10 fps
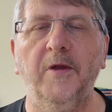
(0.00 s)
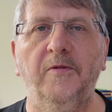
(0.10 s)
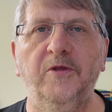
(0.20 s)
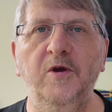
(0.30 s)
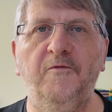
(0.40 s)

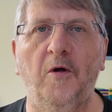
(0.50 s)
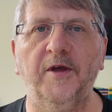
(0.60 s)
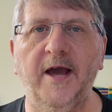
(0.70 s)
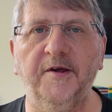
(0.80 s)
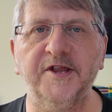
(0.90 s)
you've got the
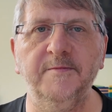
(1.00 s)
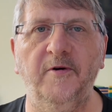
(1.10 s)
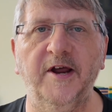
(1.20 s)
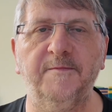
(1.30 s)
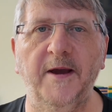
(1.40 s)
customer
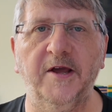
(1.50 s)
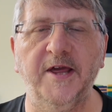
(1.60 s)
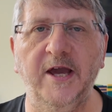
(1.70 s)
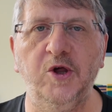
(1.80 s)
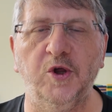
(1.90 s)

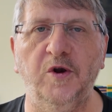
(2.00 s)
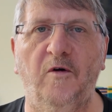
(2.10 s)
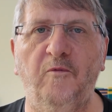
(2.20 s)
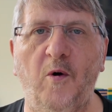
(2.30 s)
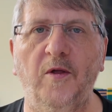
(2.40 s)
expectation
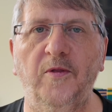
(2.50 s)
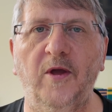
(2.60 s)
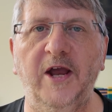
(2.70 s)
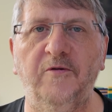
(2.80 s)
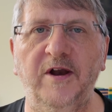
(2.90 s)
of what
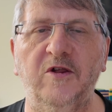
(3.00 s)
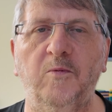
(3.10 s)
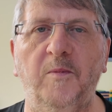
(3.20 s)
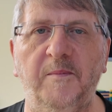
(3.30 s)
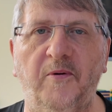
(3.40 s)
ingredients
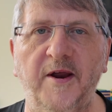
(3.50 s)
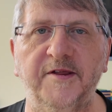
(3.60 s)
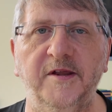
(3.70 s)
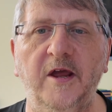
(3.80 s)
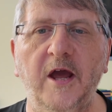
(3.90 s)
will be
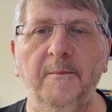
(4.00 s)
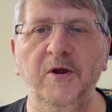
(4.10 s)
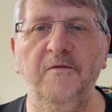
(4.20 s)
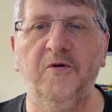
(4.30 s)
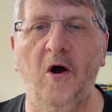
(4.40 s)
present, but
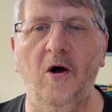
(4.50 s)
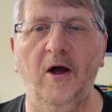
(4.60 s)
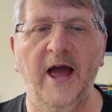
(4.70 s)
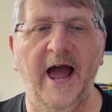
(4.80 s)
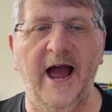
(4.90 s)
you've got
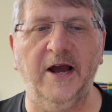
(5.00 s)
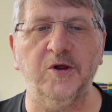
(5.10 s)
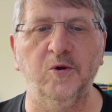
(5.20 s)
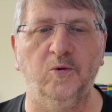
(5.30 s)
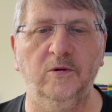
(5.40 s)

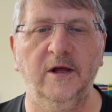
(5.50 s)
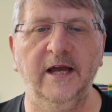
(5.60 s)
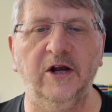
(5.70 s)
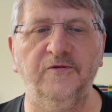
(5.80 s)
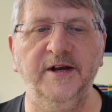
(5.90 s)
actual
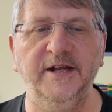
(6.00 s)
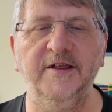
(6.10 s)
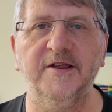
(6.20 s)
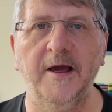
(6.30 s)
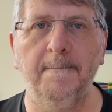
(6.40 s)

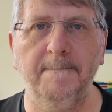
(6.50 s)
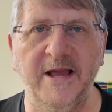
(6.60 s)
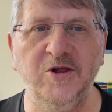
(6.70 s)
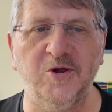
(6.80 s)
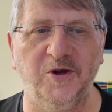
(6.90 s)
ingredients
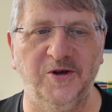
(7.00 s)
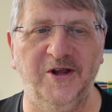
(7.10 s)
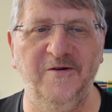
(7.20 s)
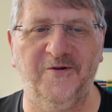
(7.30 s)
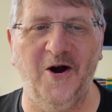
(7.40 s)
mentioned.
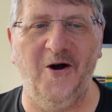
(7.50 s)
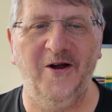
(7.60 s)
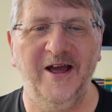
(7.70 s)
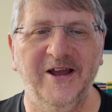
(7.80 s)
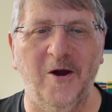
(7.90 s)
You've got
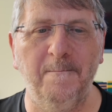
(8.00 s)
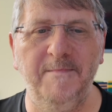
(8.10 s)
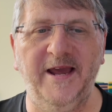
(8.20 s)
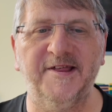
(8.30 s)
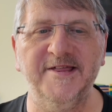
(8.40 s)

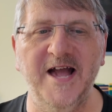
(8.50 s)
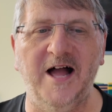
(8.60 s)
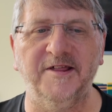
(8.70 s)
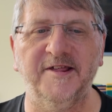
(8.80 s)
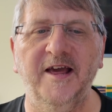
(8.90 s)
mixed
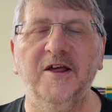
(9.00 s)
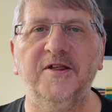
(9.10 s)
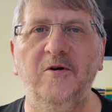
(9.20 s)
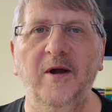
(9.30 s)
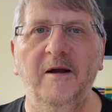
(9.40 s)
nuts.
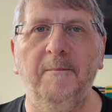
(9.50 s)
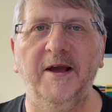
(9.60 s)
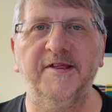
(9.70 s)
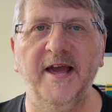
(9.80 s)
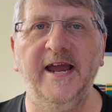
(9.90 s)
So by
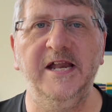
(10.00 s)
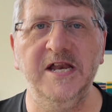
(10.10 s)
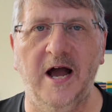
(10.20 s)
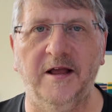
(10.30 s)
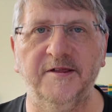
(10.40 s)
saying
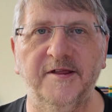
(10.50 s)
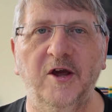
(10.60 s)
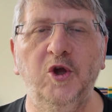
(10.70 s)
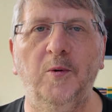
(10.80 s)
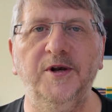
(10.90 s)
nuts,
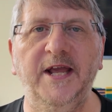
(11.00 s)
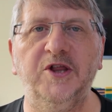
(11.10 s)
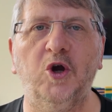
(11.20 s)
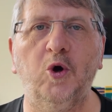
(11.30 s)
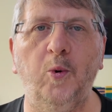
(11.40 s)
you'll need
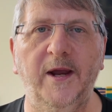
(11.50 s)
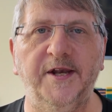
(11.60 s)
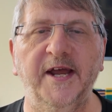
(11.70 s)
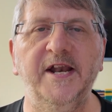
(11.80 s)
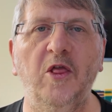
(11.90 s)
to
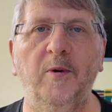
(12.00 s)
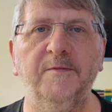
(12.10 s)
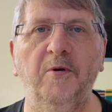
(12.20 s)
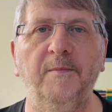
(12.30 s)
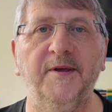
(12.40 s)
QID. In other words,
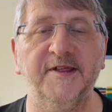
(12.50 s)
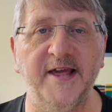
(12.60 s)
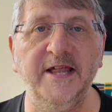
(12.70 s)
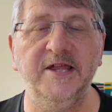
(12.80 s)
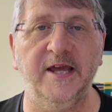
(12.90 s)
put the
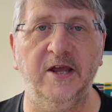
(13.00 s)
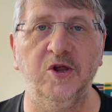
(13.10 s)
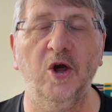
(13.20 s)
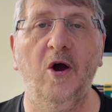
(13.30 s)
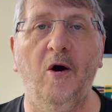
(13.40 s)

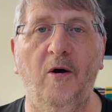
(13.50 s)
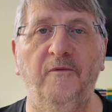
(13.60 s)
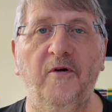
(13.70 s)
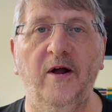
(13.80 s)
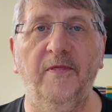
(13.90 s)
percentage
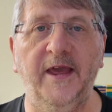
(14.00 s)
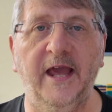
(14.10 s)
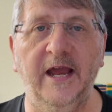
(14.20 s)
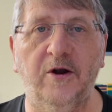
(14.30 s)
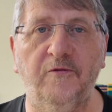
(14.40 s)
of the
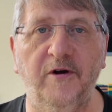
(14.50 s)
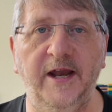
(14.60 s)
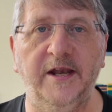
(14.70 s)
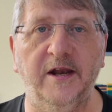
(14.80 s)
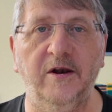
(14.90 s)

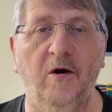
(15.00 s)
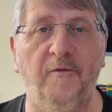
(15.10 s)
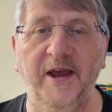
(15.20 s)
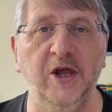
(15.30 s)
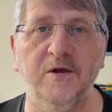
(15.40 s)
ingredient of
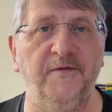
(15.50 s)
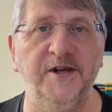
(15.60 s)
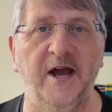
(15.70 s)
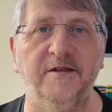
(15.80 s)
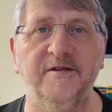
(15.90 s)
each of the
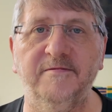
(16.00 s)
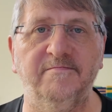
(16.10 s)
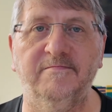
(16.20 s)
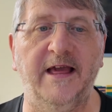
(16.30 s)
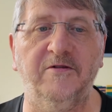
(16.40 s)
nuts.
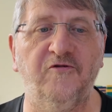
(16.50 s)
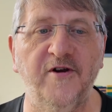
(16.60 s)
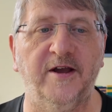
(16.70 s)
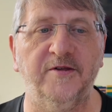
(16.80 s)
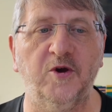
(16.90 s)
That
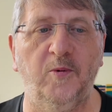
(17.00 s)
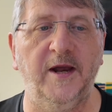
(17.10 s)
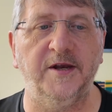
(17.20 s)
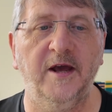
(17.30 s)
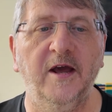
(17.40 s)
triggers
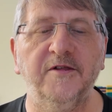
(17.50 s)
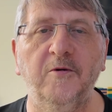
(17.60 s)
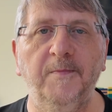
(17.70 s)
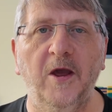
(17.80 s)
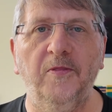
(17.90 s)
QID.
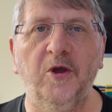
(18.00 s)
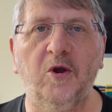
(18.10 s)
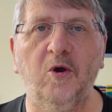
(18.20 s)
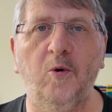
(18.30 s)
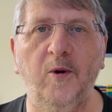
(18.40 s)
So the
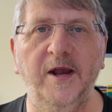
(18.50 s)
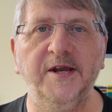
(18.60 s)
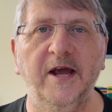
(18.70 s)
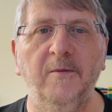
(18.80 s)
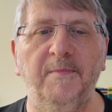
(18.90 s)
QID
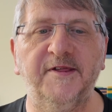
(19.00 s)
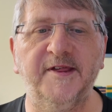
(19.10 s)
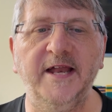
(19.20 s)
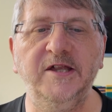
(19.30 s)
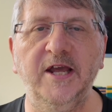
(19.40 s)

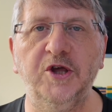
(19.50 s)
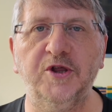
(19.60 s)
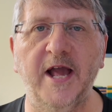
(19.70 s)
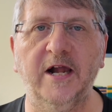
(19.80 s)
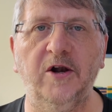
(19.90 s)
percentage
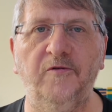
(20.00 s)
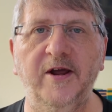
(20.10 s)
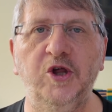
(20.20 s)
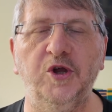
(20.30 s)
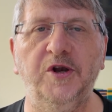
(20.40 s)

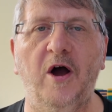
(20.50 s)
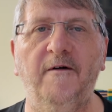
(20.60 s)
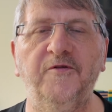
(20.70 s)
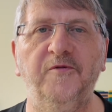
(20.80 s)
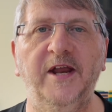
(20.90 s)
declaration
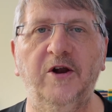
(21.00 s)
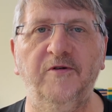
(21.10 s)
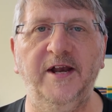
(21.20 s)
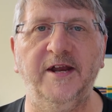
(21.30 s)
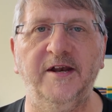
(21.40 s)
after an
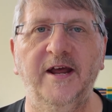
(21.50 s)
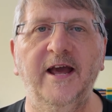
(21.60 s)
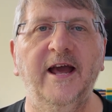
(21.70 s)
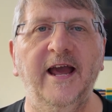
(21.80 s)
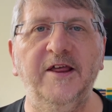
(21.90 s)
ingredient
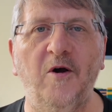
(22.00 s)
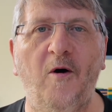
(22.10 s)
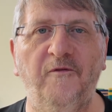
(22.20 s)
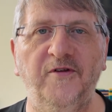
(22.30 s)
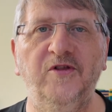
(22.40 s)
is
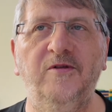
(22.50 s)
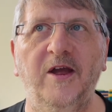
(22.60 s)
often